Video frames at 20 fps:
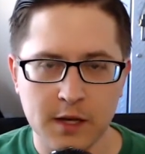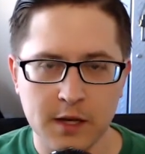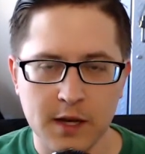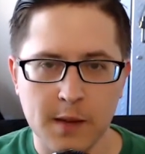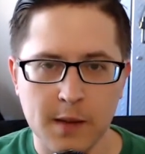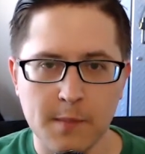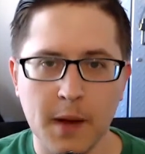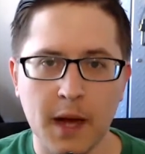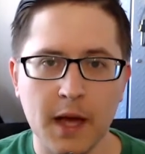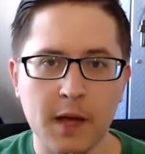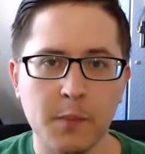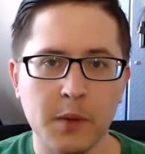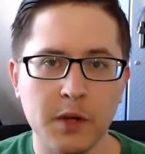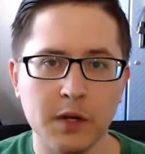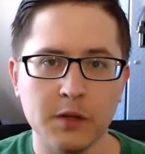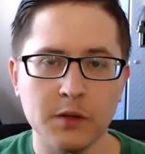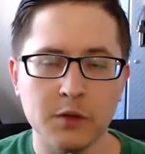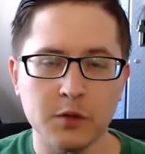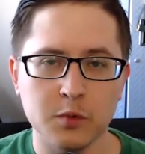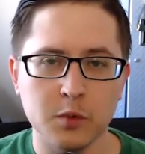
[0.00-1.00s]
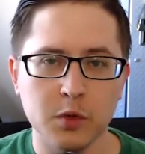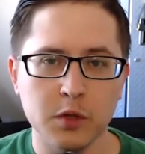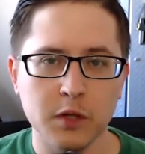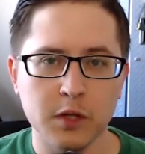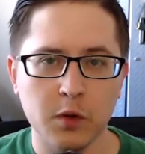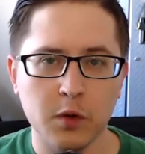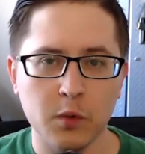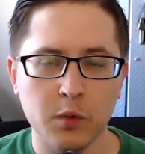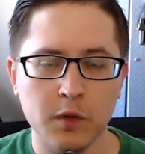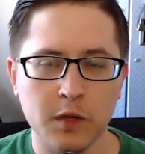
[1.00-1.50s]
in my opinion, there's really
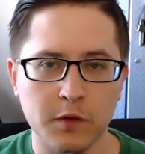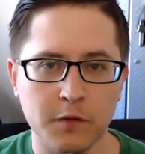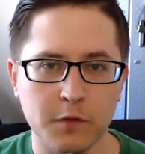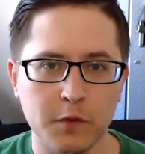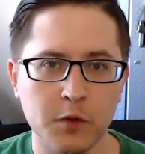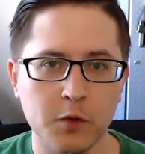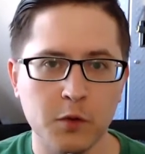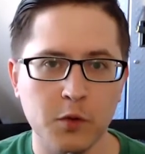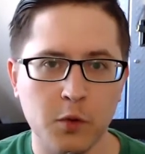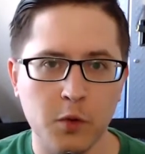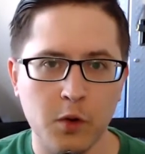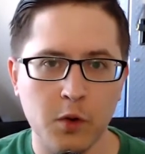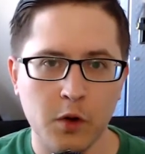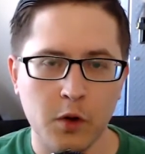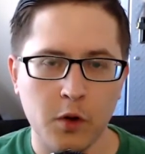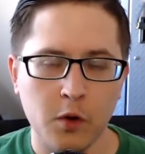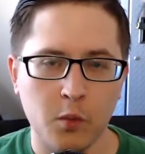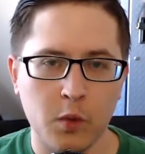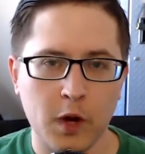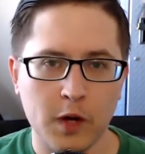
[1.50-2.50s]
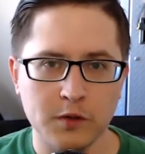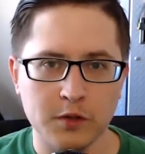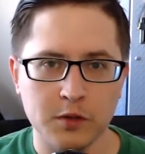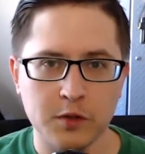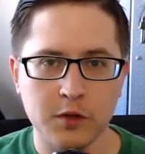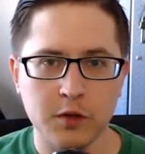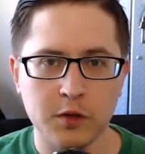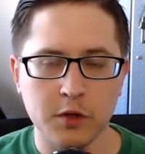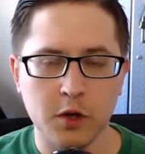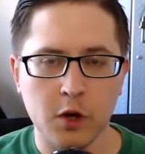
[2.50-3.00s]
only a few routes you
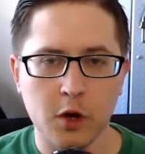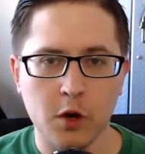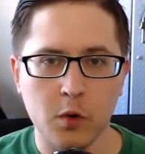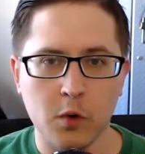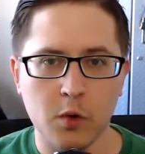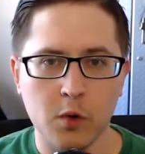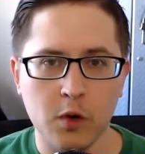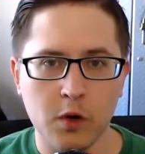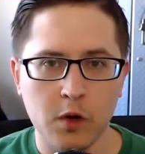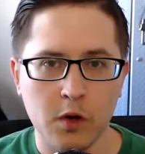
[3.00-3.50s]
can go